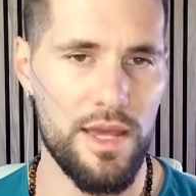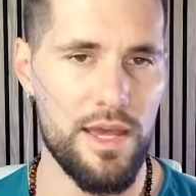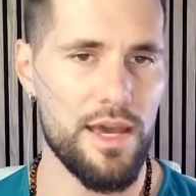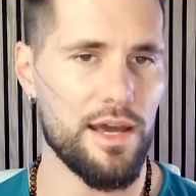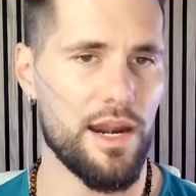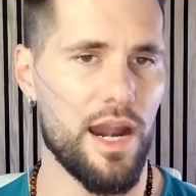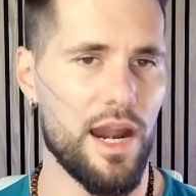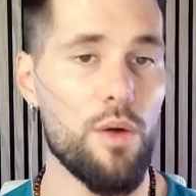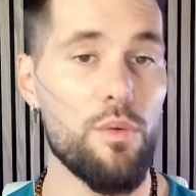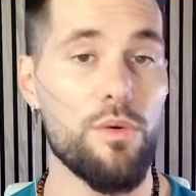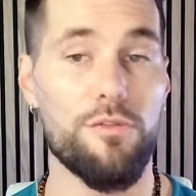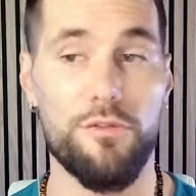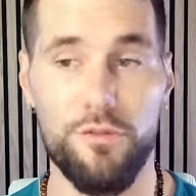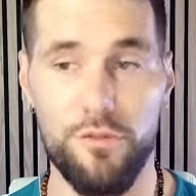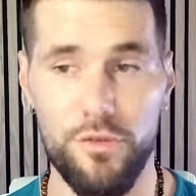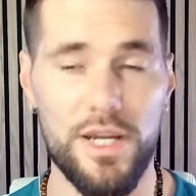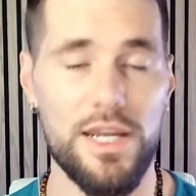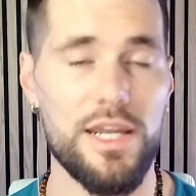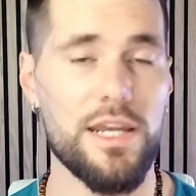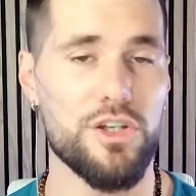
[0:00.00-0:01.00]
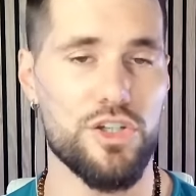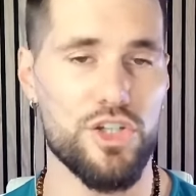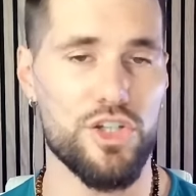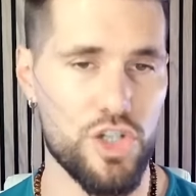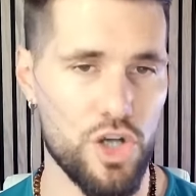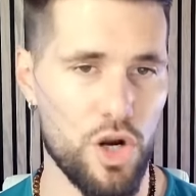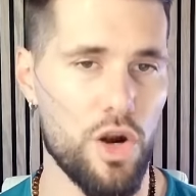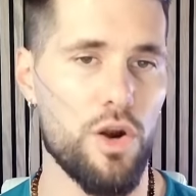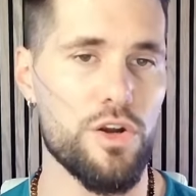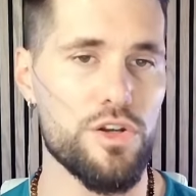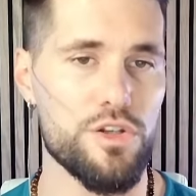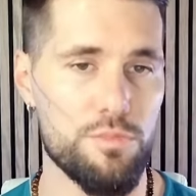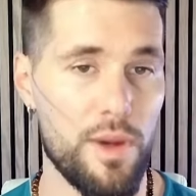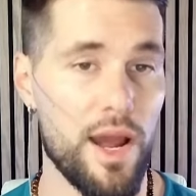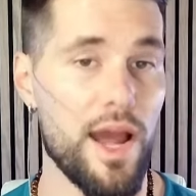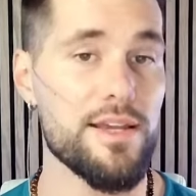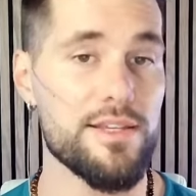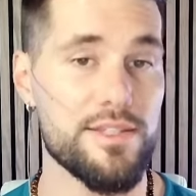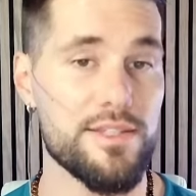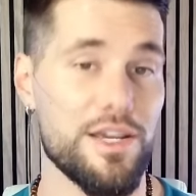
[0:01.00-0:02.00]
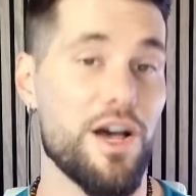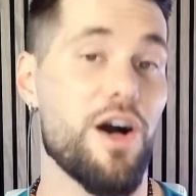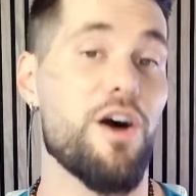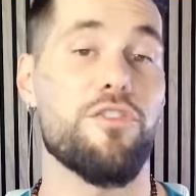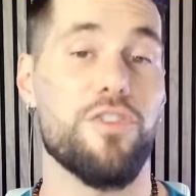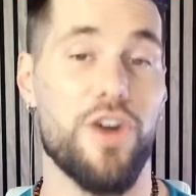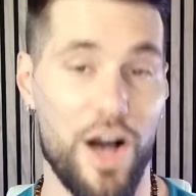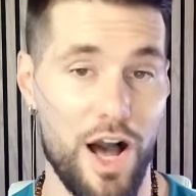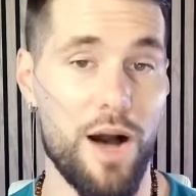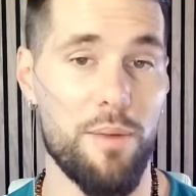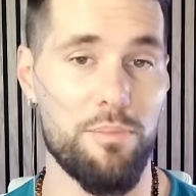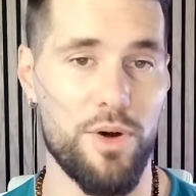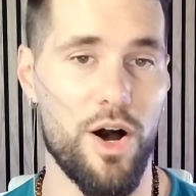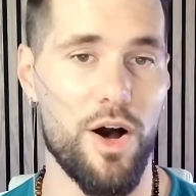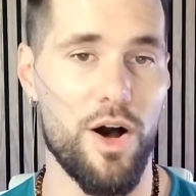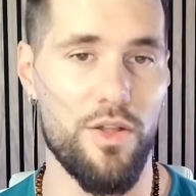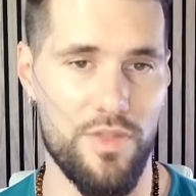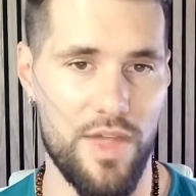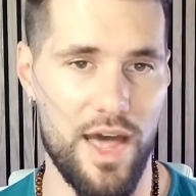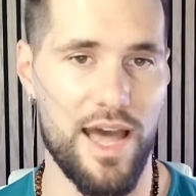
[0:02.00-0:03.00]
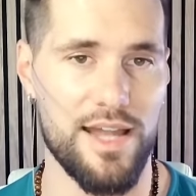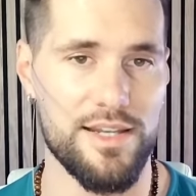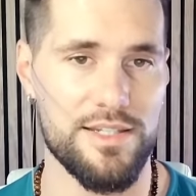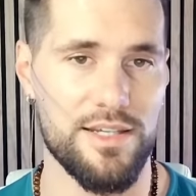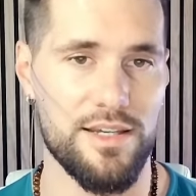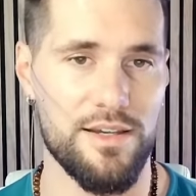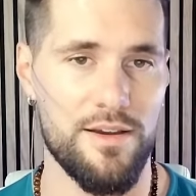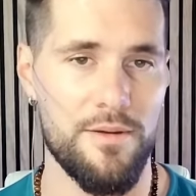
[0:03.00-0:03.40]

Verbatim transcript: And I would freaking charge myself up on that.